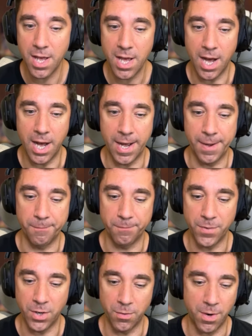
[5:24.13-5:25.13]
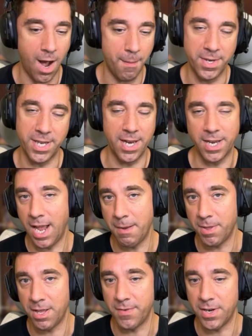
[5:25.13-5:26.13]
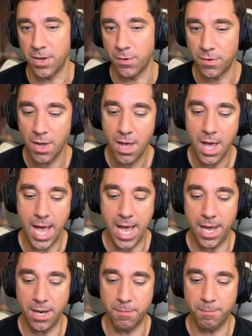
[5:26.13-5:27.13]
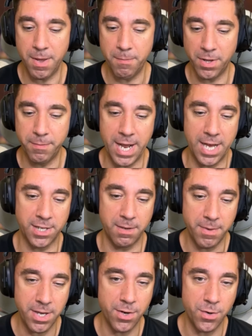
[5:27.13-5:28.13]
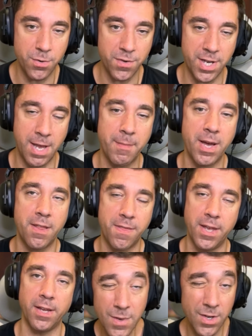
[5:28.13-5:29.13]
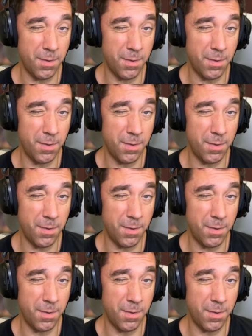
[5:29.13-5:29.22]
um, you know, commentated gameplay videos, and people have been asking me to do the same kind of thing.